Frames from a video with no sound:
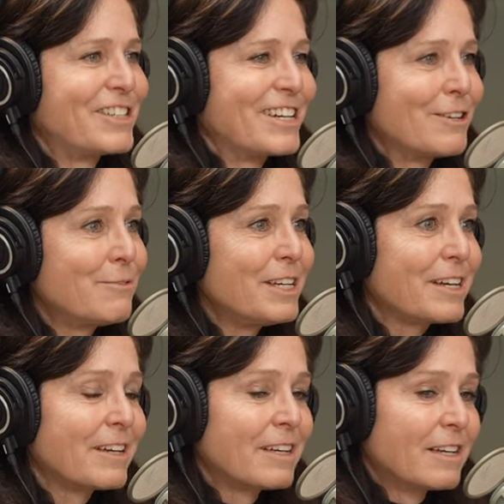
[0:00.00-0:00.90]
single
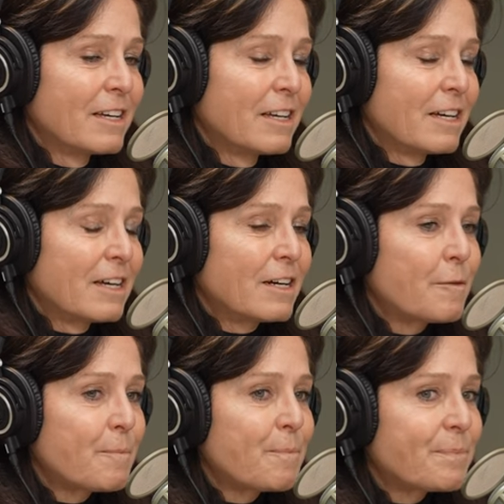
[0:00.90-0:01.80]
week.
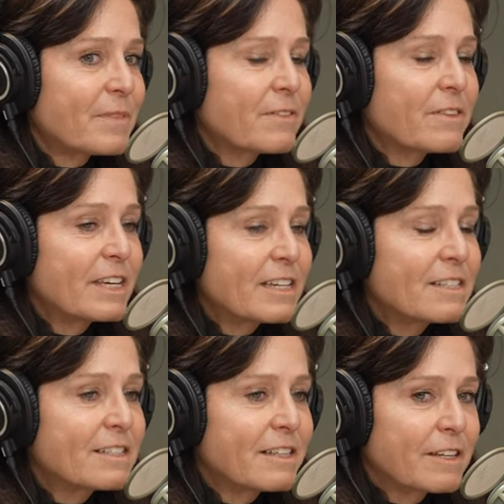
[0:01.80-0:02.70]
Um,
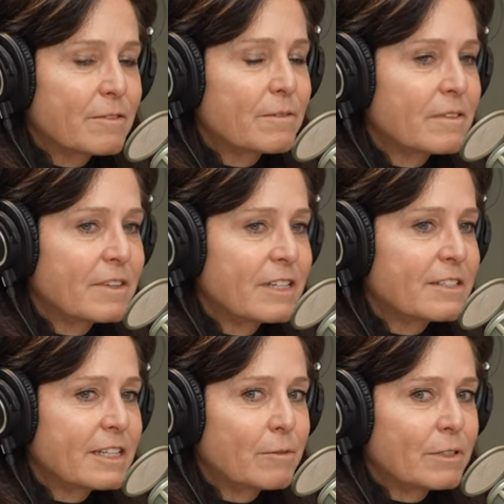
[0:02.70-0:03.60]
things like
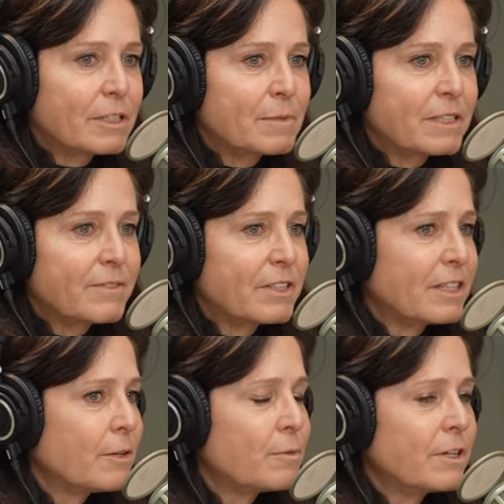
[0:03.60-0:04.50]
things that he really believed in
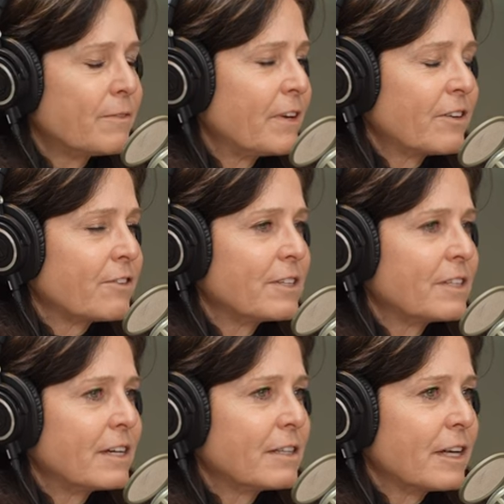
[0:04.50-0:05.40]
that he wouldn't have naturally
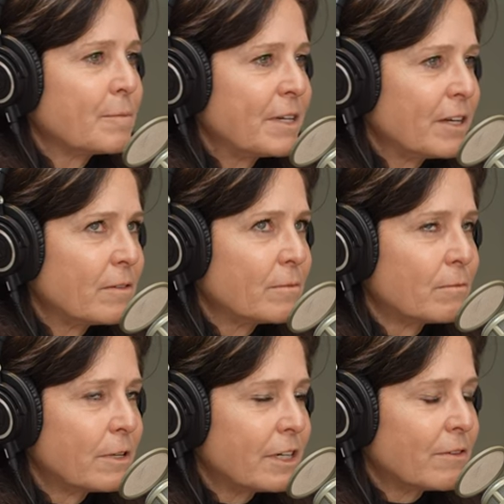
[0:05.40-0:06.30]
done, like being
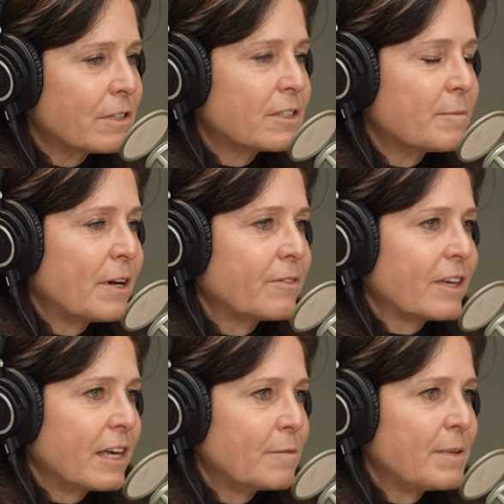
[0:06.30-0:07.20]
rigorous about
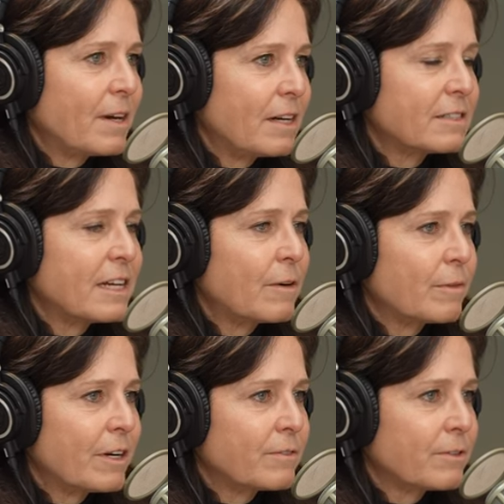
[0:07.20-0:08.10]
the KPIs and how
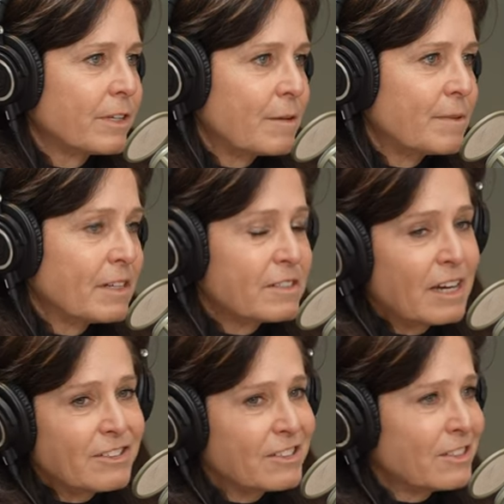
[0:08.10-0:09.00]
we ran through the KPIs,
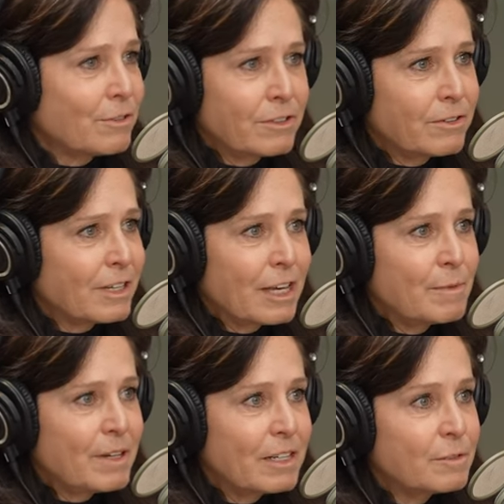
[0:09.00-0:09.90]
not just to run through the
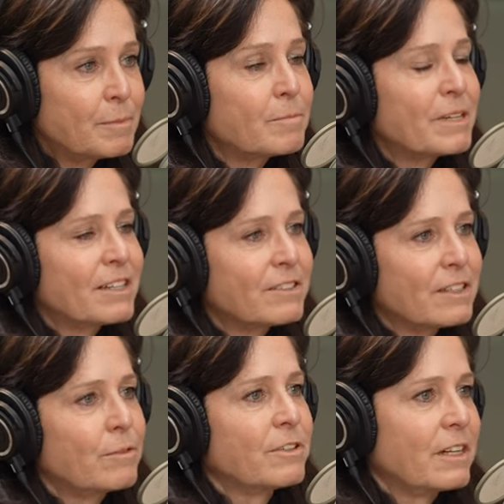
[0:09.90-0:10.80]
KPIs, but because
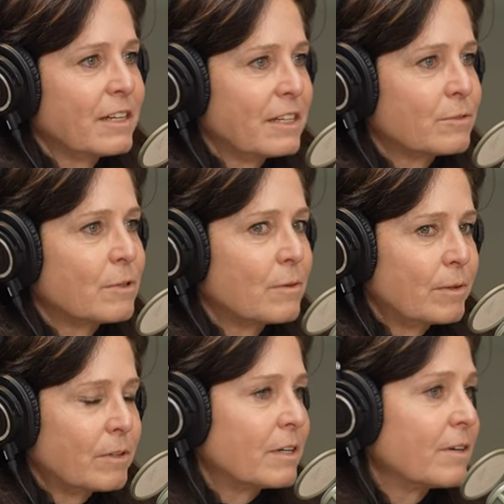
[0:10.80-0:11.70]
they were telling us where
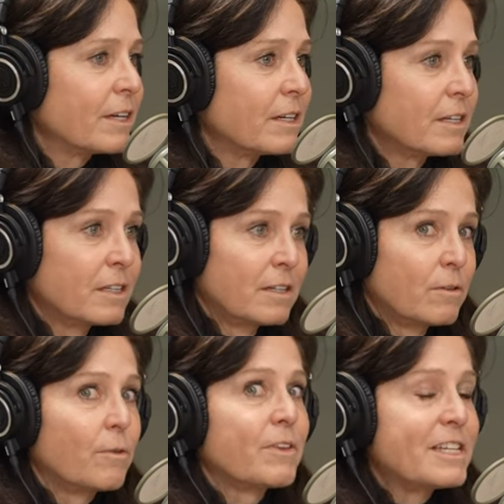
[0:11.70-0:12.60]
we were going
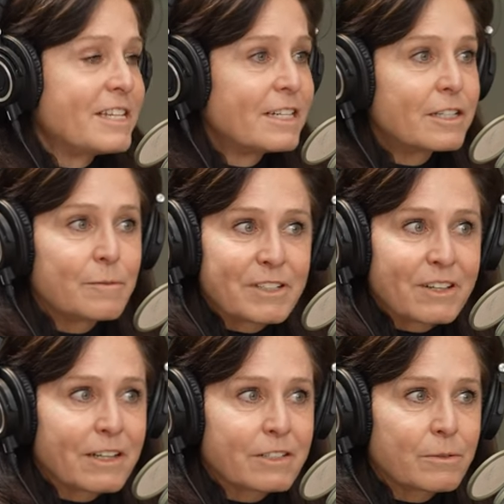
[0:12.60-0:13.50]
or they needed to be
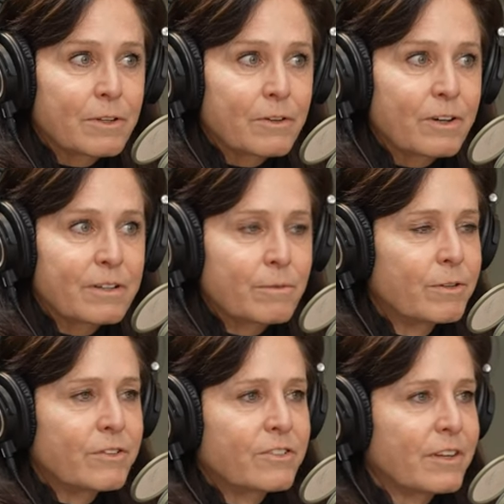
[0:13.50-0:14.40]
telling us where they were going. We
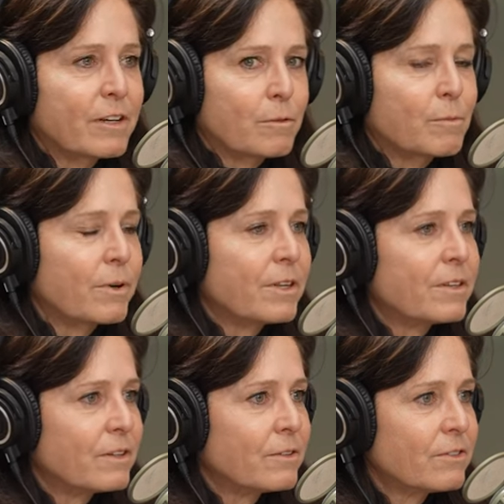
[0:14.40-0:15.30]
weren't just like reporting
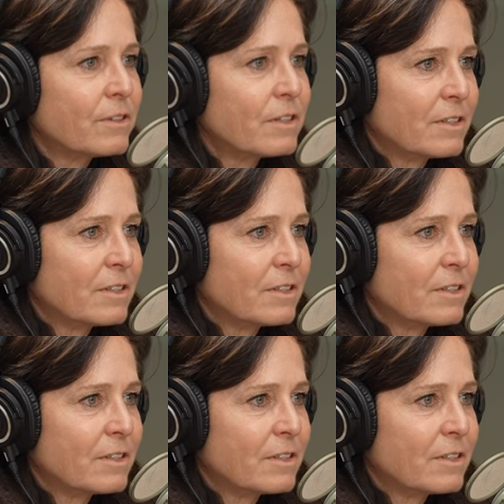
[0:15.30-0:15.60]
the news.